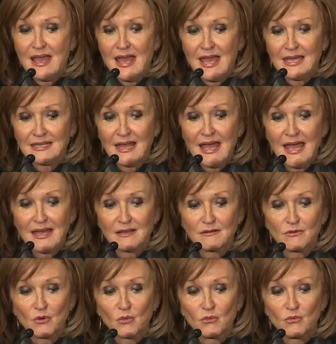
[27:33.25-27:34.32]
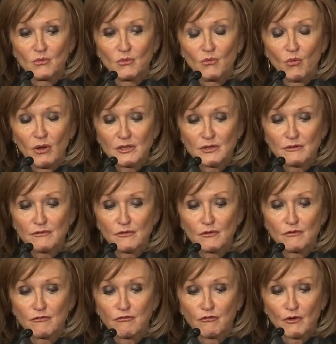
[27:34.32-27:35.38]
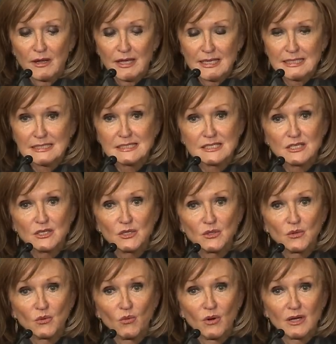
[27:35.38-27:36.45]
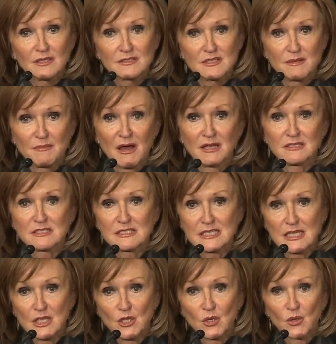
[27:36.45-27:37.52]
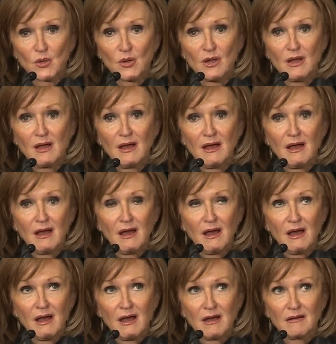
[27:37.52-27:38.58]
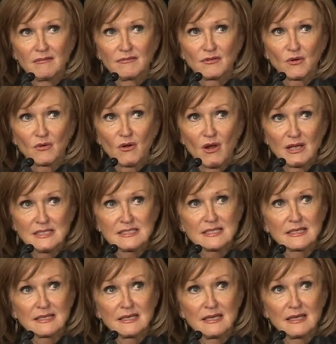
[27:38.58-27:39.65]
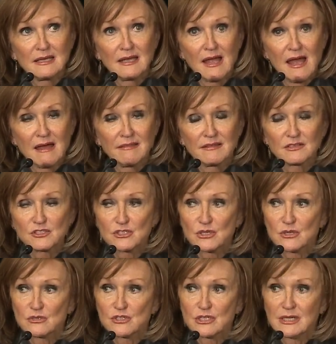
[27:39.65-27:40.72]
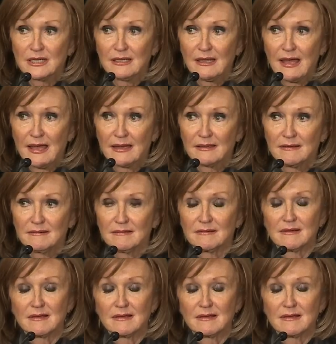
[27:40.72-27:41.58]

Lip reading: And I had a wonderful friend who was the Monsignor of Christ the King Catholic Church in Atlanta.